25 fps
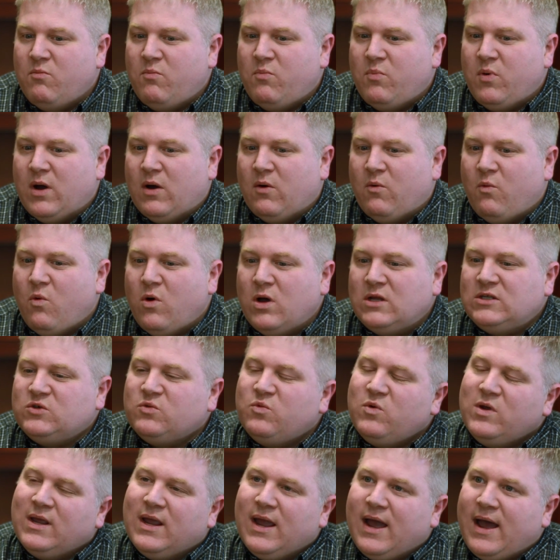But
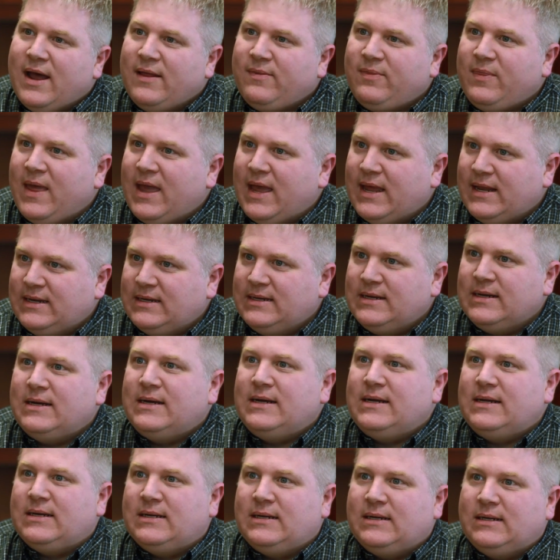once we got that
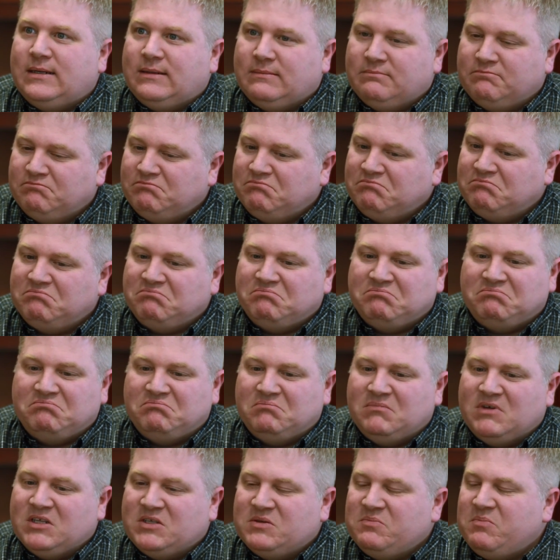done,
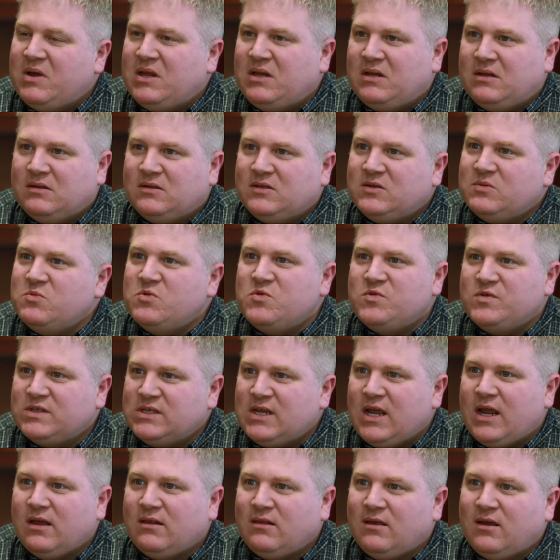it's been smooth
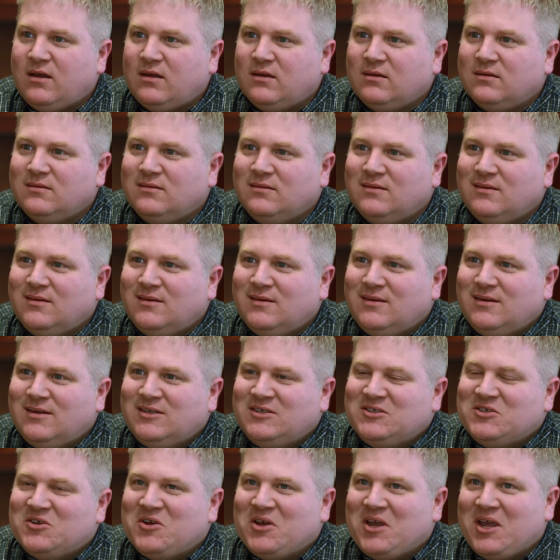sailing.
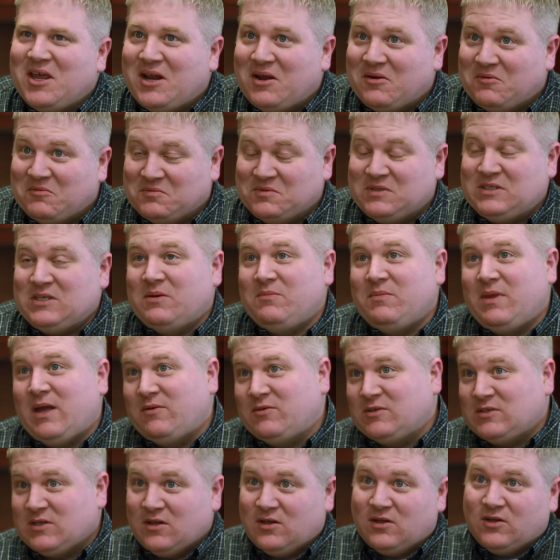So again, it was something
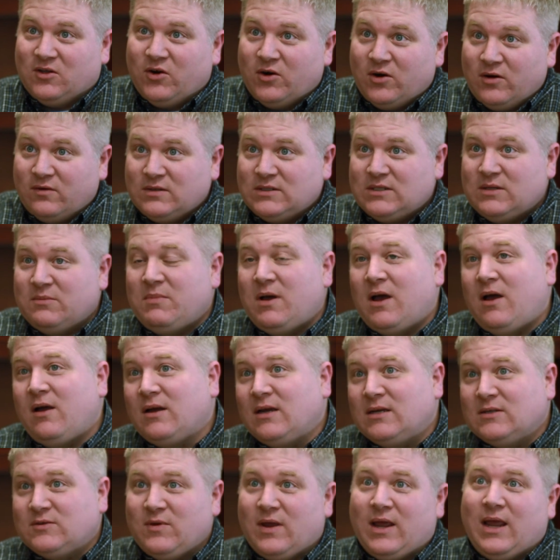I was a little nervous
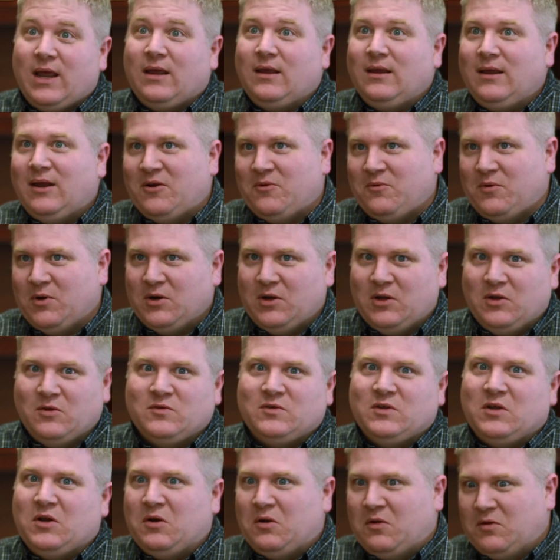about because we were
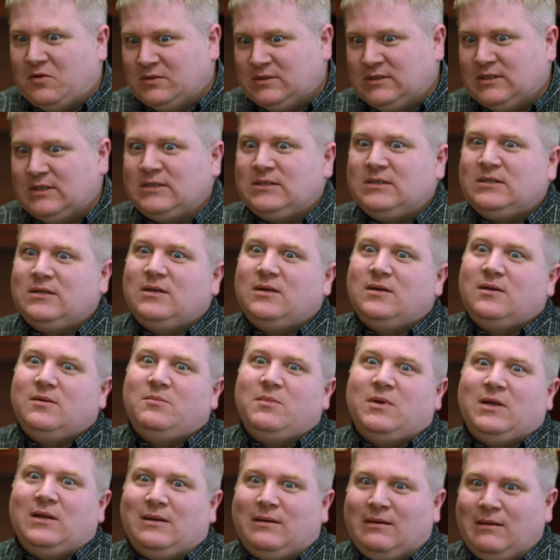using an old
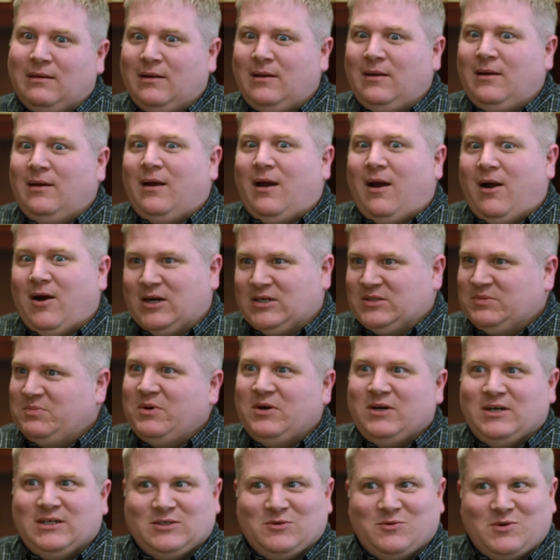system and our
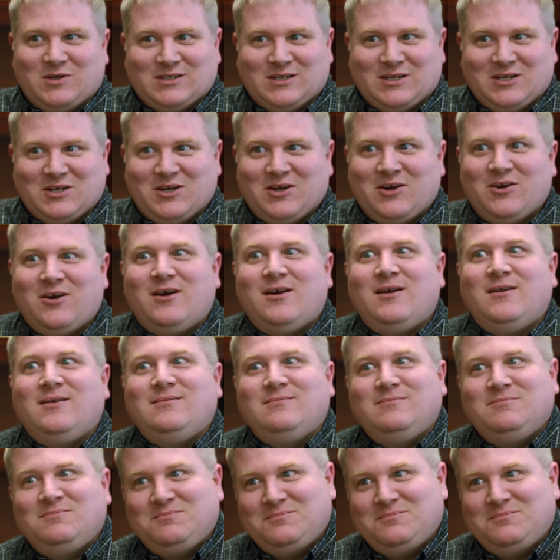experience wasn't good.